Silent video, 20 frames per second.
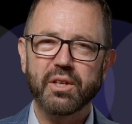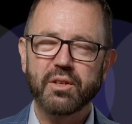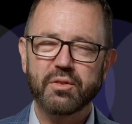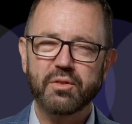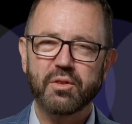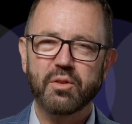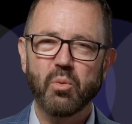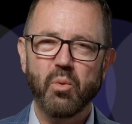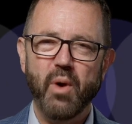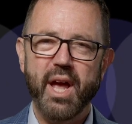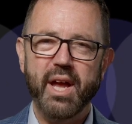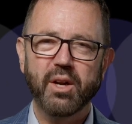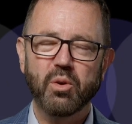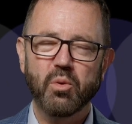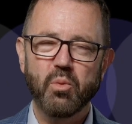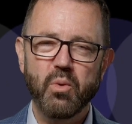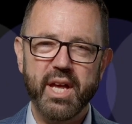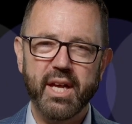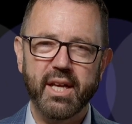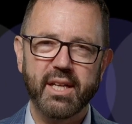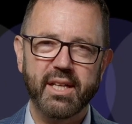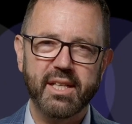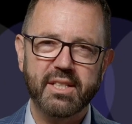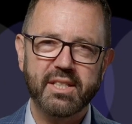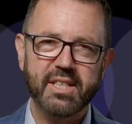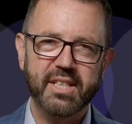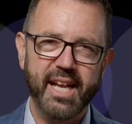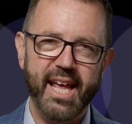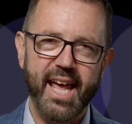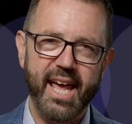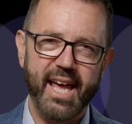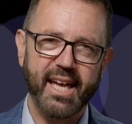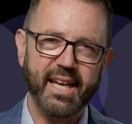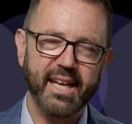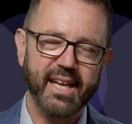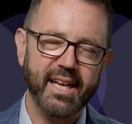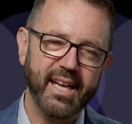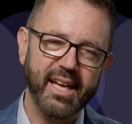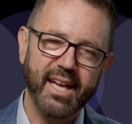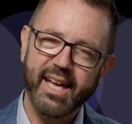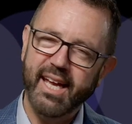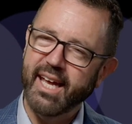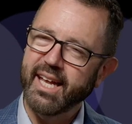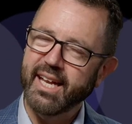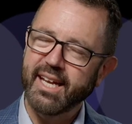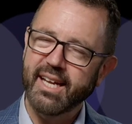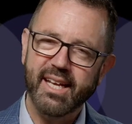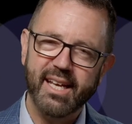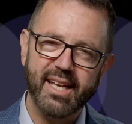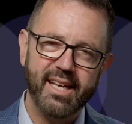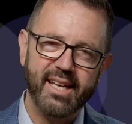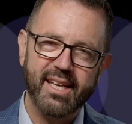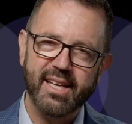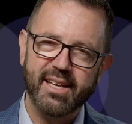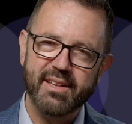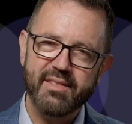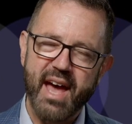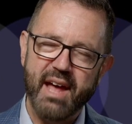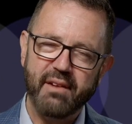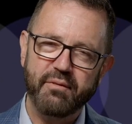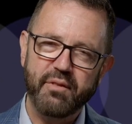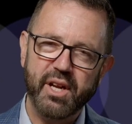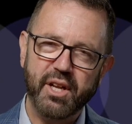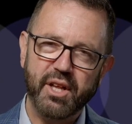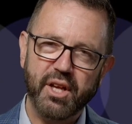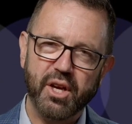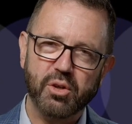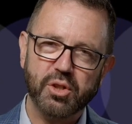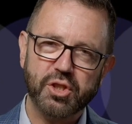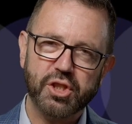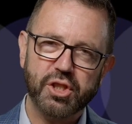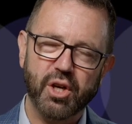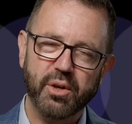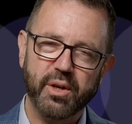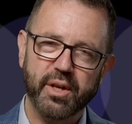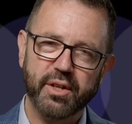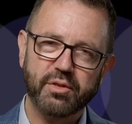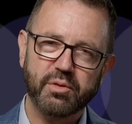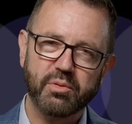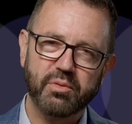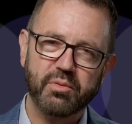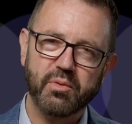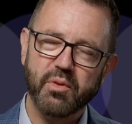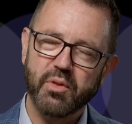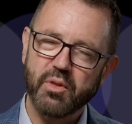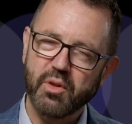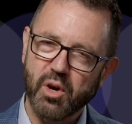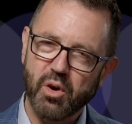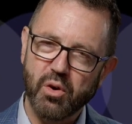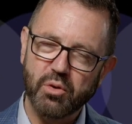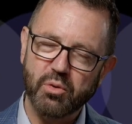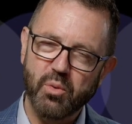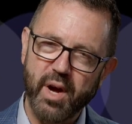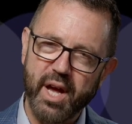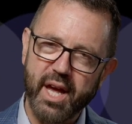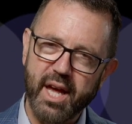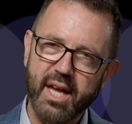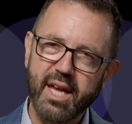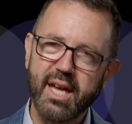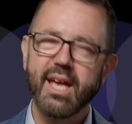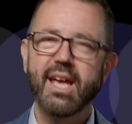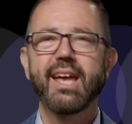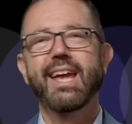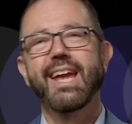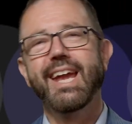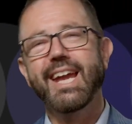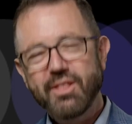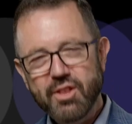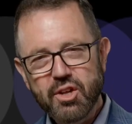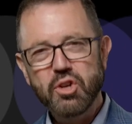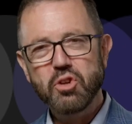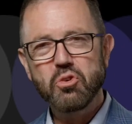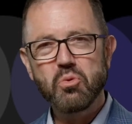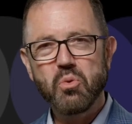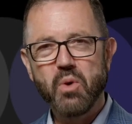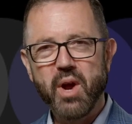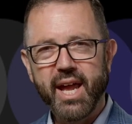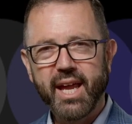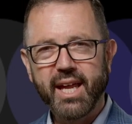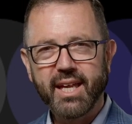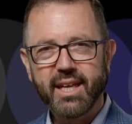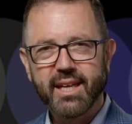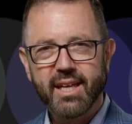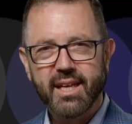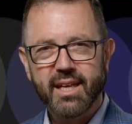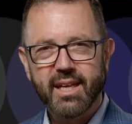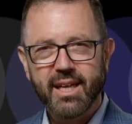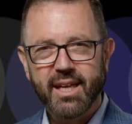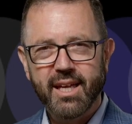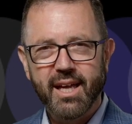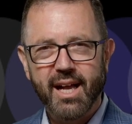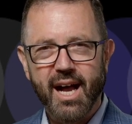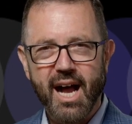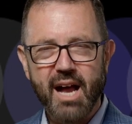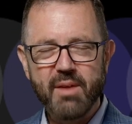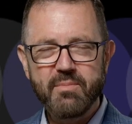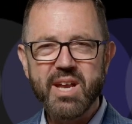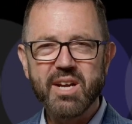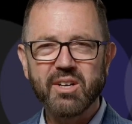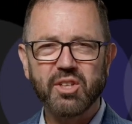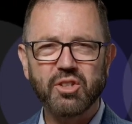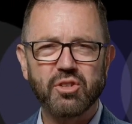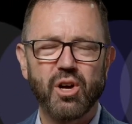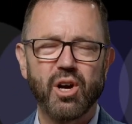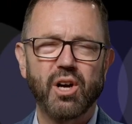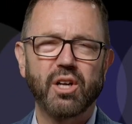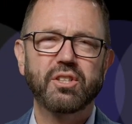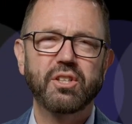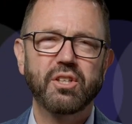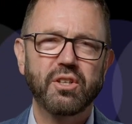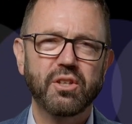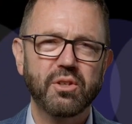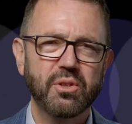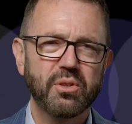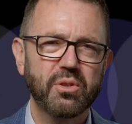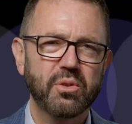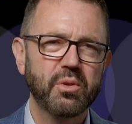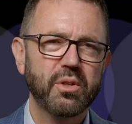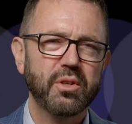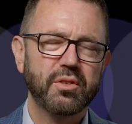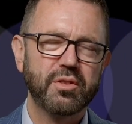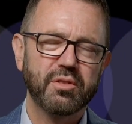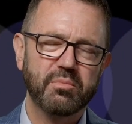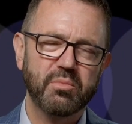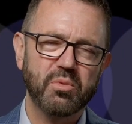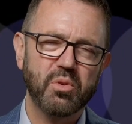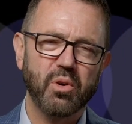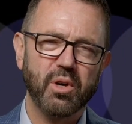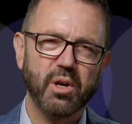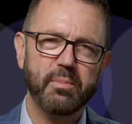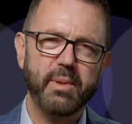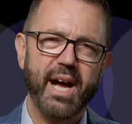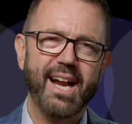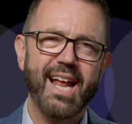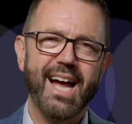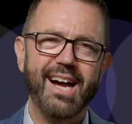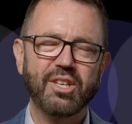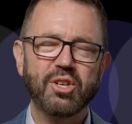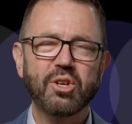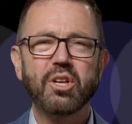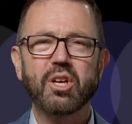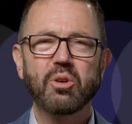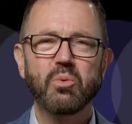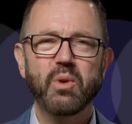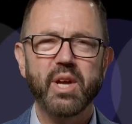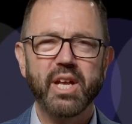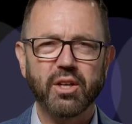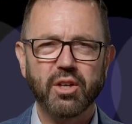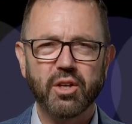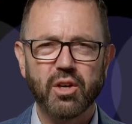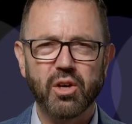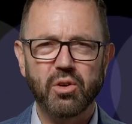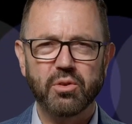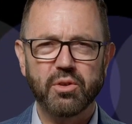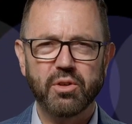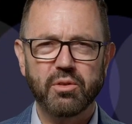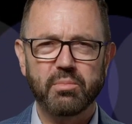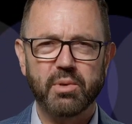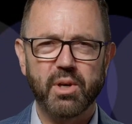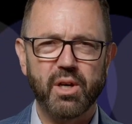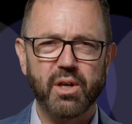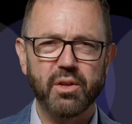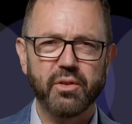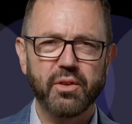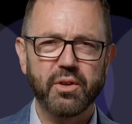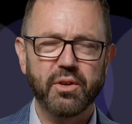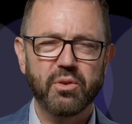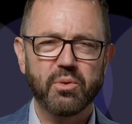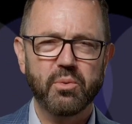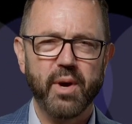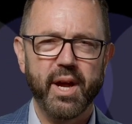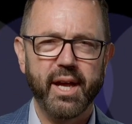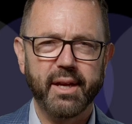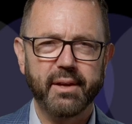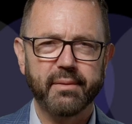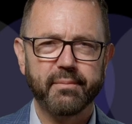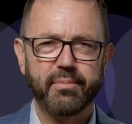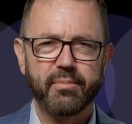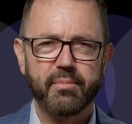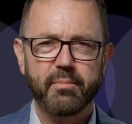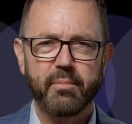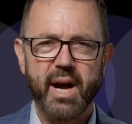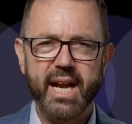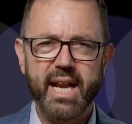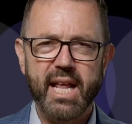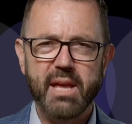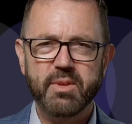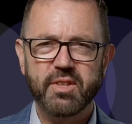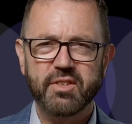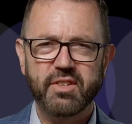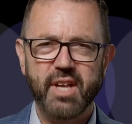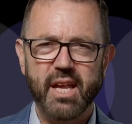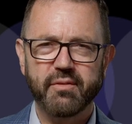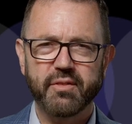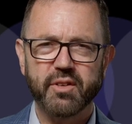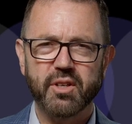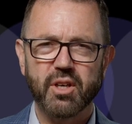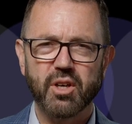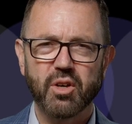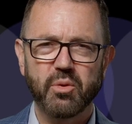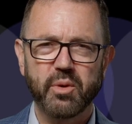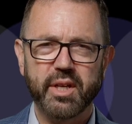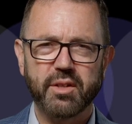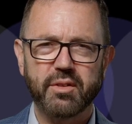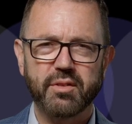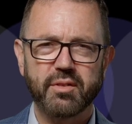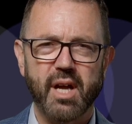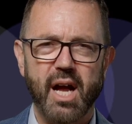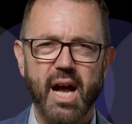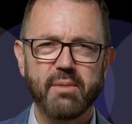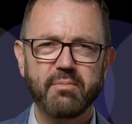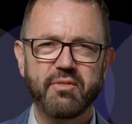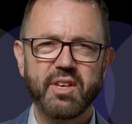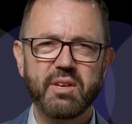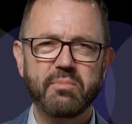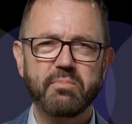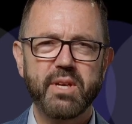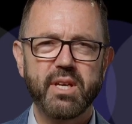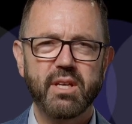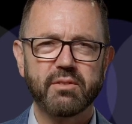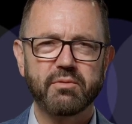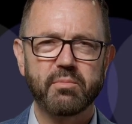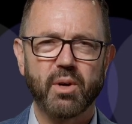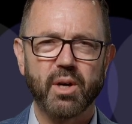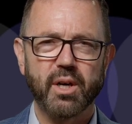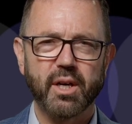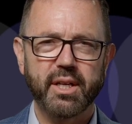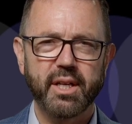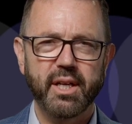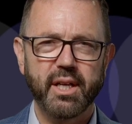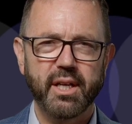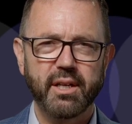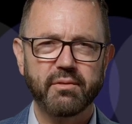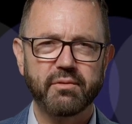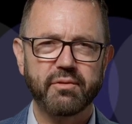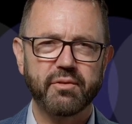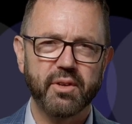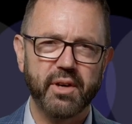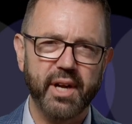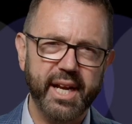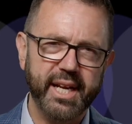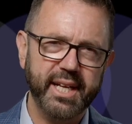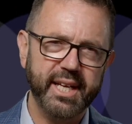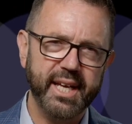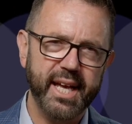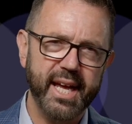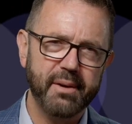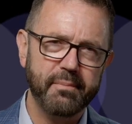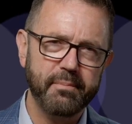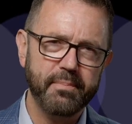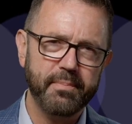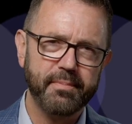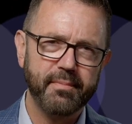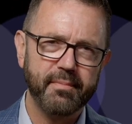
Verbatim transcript: is the way to win today, and that video showed us the old way and the new way. I'm here to talk to you some more about how you can win Golden Ball the new way. My name is David Hurwitz. I'm VP of Marketing for ADM,